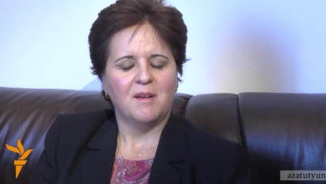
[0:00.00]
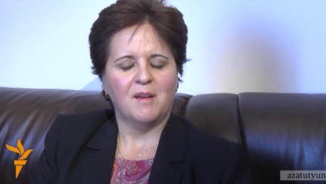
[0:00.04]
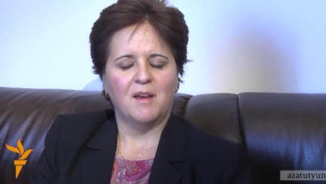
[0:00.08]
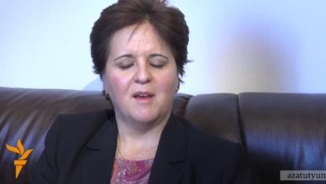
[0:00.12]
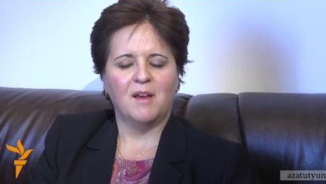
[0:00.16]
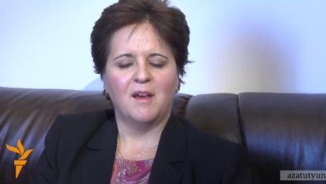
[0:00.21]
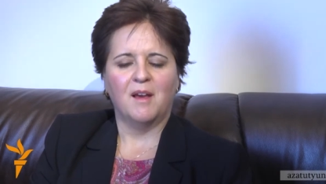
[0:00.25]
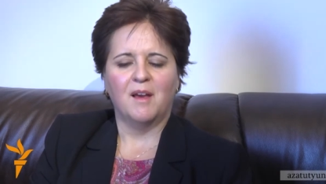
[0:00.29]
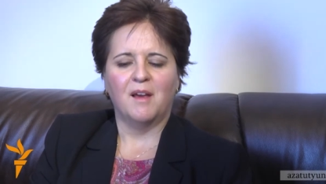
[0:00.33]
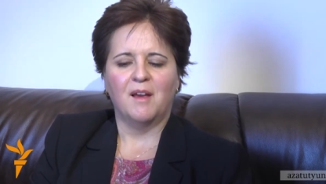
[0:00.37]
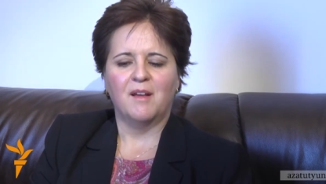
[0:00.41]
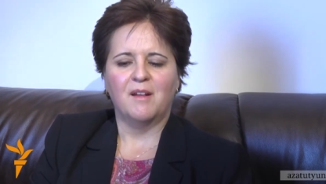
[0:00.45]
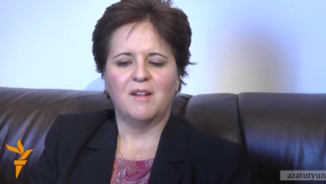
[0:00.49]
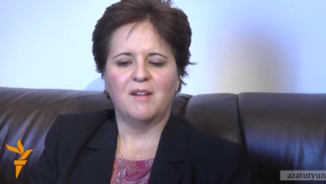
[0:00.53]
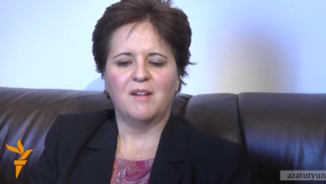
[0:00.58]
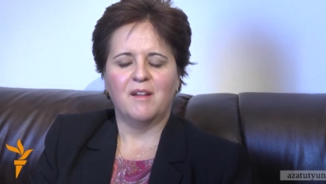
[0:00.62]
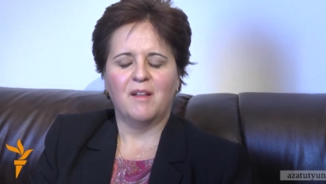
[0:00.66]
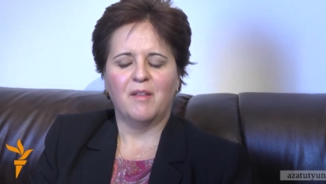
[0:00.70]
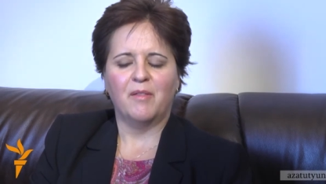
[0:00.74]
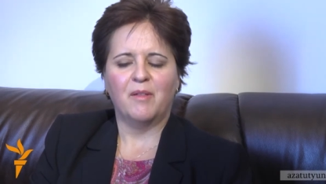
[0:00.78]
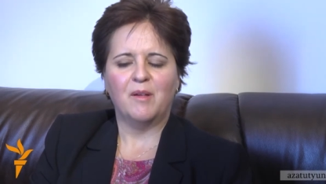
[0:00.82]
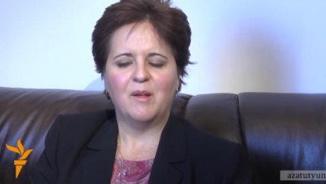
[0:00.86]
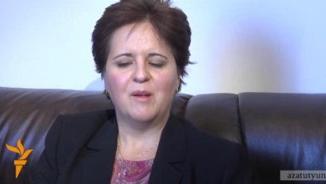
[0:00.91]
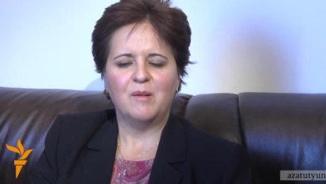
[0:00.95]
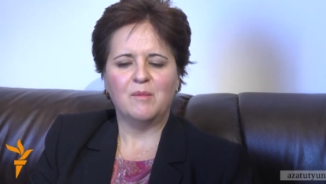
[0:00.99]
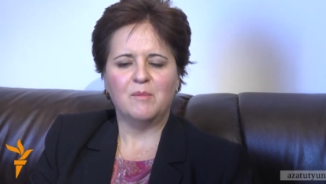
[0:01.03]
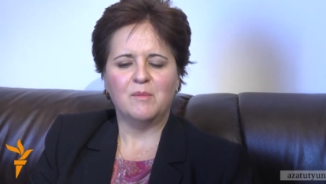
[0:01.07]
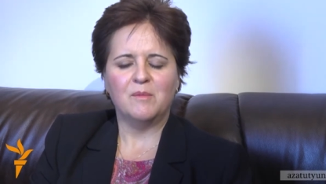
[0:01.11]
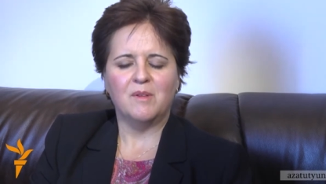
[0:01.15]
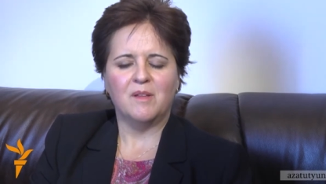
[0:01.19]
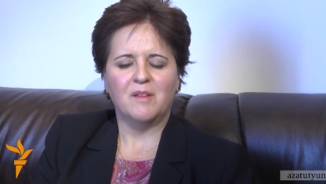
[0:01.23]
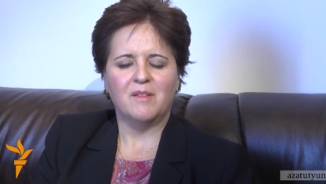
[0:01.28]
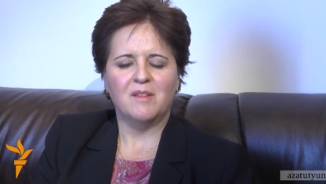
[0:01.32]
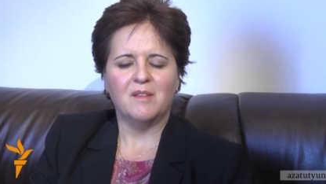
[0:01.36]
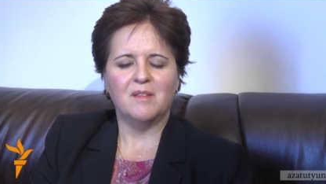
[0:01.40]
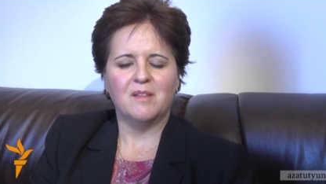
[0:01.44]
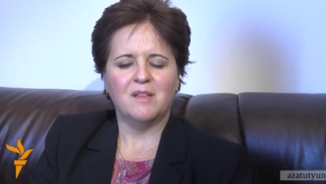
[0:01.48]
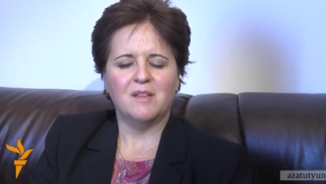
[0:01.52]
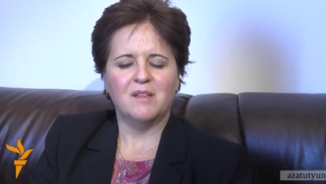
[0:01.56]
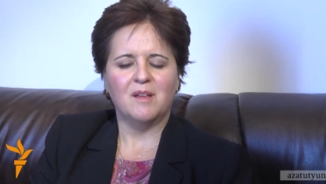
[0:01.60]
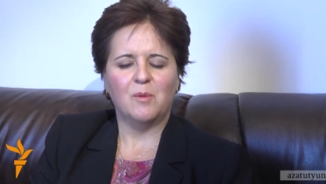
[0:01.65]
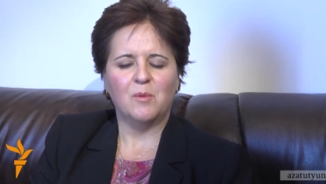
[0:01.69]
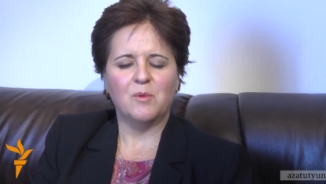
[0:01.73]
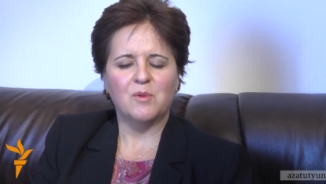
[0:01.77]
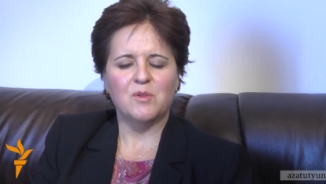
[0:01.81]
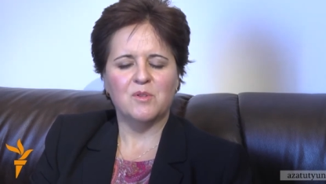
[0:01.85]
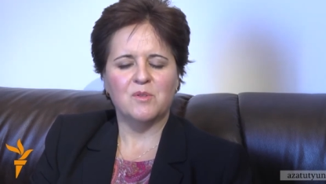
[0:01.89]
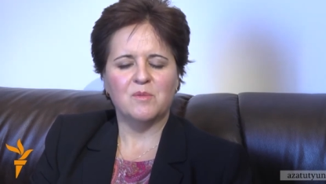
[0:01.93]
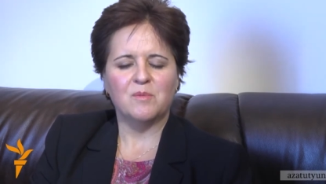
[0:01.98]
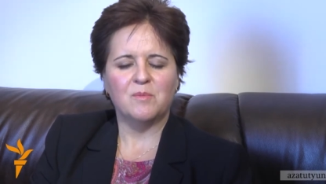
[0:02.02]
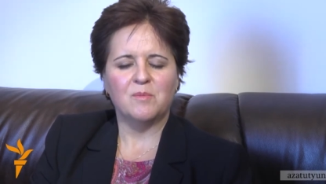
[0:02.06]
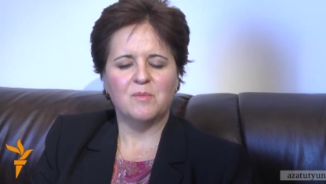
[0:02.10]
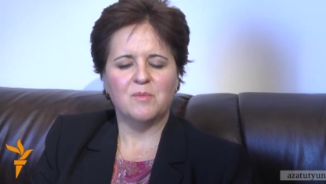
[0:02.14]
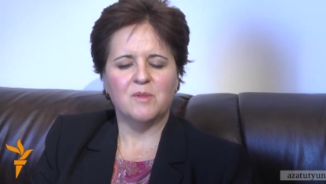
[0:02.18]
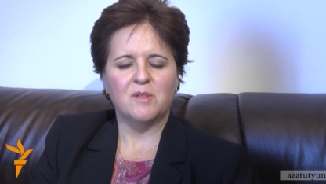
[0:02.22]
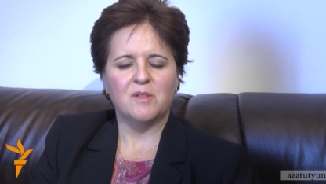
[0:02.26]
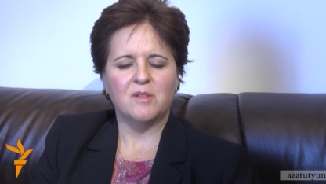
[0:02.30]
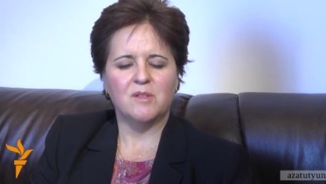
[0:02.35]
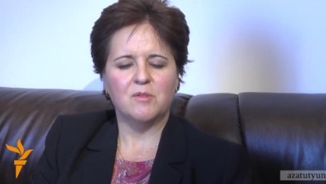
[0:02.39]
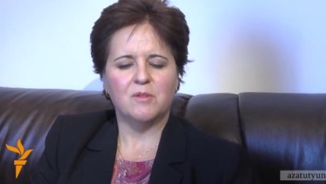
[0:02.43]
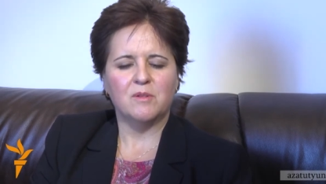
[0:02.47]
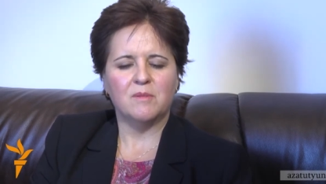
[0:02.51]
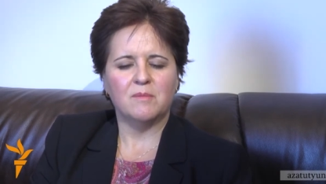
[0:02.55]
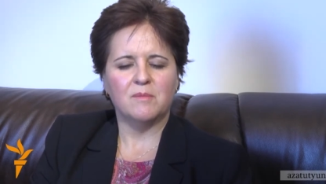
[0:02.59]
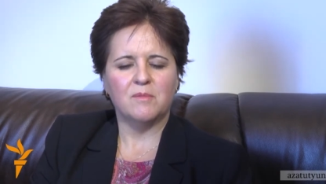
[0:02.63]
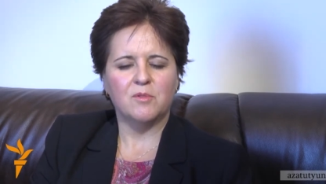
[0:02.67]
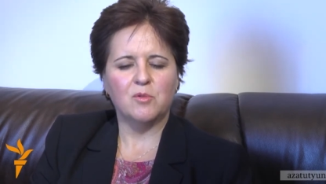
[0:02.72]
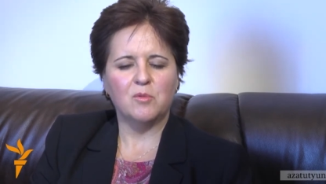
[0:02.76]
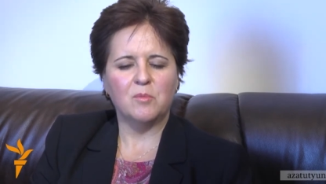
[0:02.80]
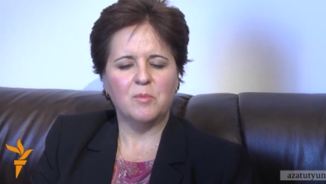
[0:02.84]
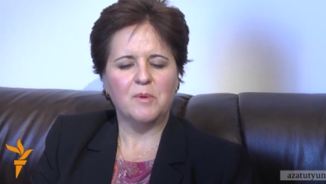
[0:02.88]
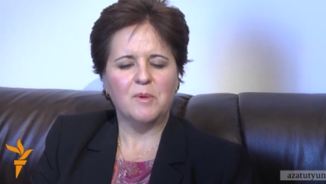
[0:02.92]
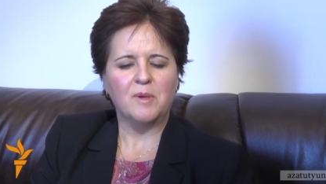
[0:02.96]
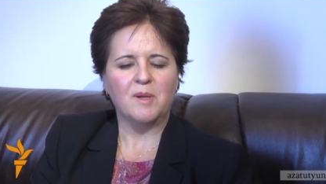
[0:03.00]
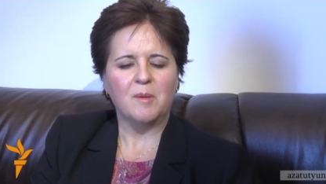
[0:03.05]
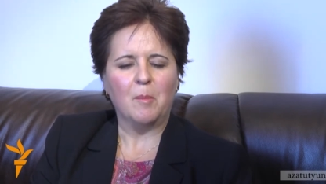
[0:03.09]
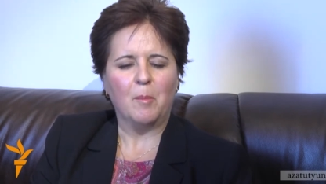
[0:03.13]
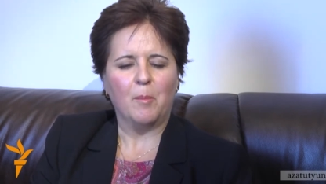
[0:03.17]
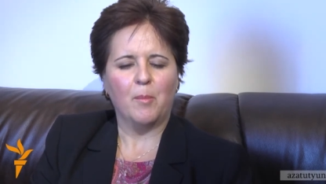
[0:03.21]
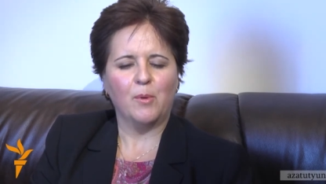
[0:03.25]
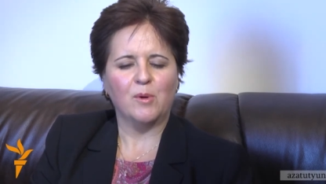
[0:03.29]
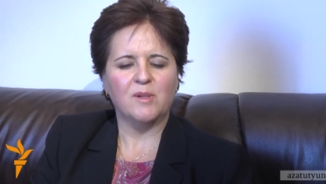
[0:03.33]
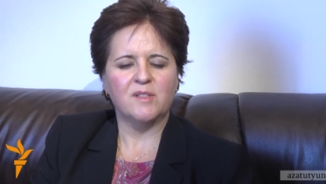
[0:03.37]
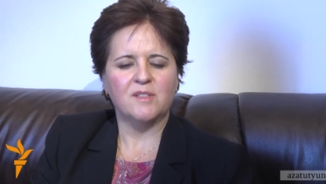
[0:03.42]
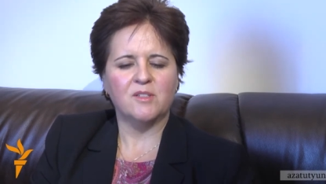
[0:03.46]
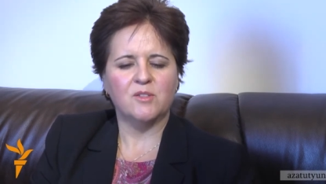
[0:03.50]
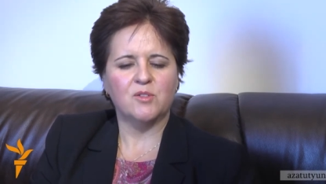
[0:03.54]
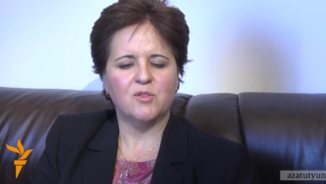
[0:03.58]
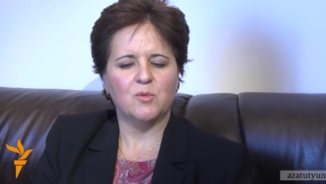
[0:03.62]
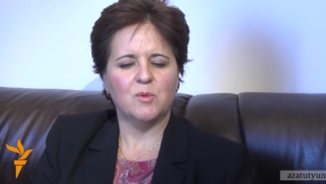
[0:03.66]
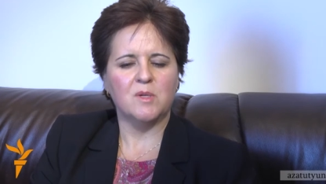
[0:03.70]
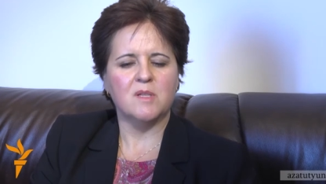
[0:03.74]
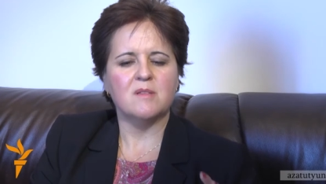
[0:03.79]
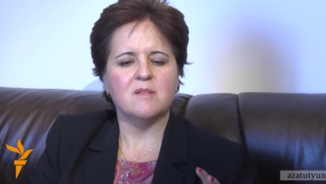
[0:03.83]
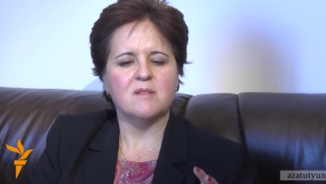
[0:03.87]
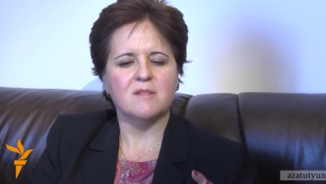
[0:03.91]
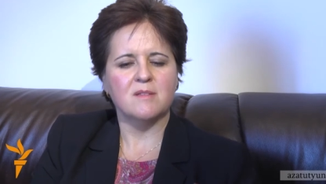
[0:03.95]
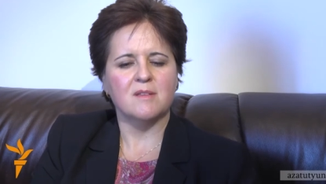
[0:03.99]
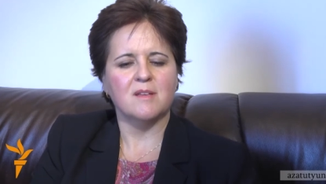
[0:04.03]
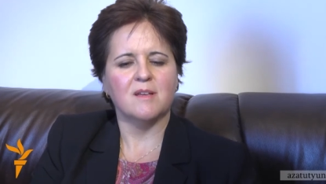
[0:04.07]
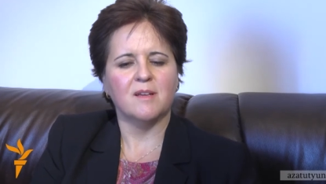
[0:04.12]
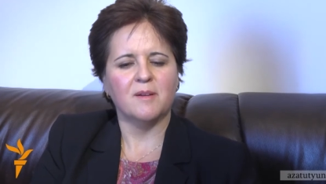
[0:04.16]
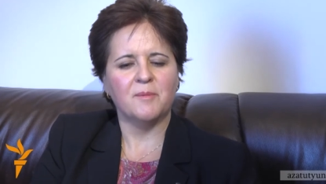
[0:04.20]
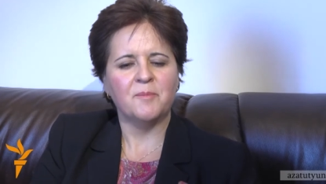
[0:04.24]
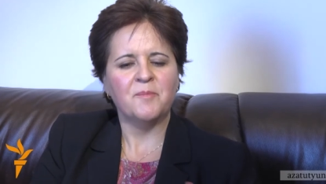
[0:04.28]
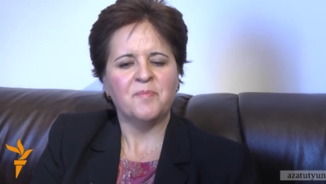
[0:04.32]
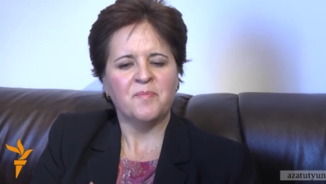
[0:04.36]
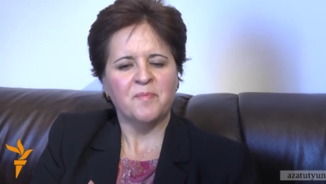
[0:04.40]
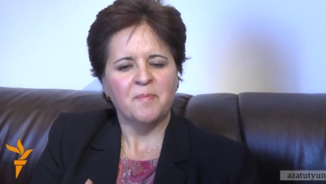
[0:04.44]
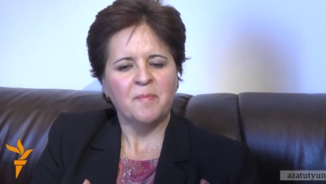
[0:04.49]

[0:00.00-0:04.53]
and I think that was super important to understand